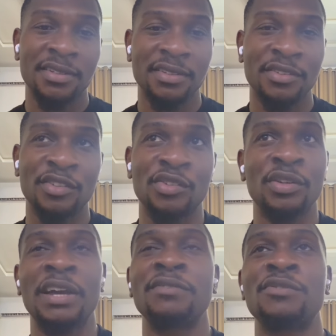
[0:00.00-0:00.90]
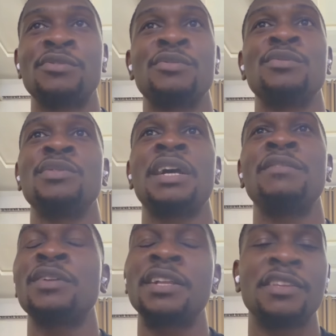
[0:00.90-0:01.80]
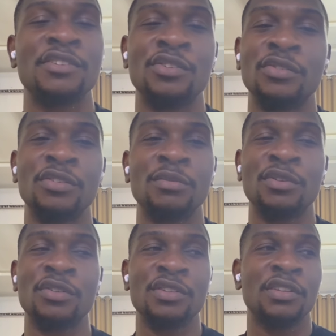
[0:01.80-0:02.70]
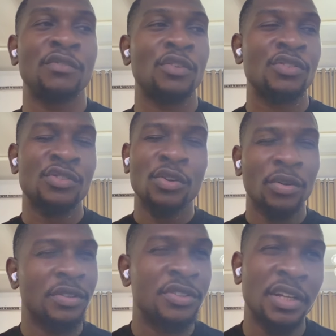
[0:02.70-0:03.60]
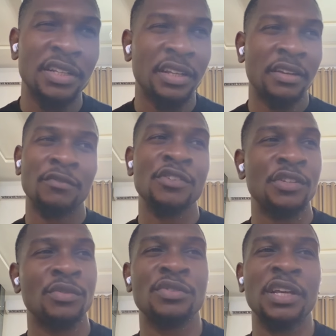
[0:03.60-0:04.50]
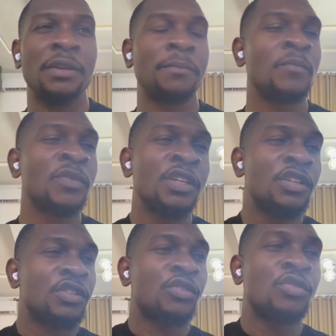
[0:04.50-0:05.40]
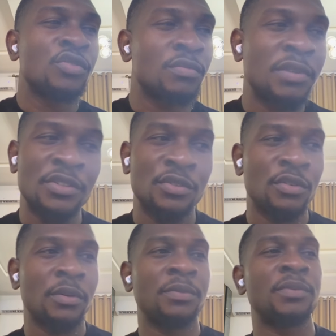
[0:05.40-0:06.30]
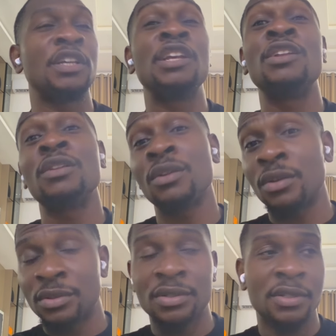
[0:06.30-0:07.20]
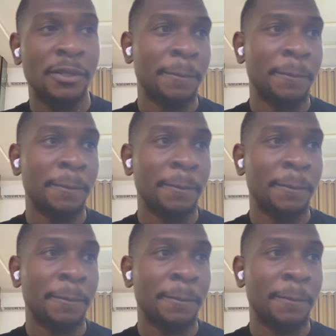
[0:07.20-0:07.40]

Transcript: You have to have other things you're doing, because if you're stuck on the chart every single time, it's going to mess you up a lot.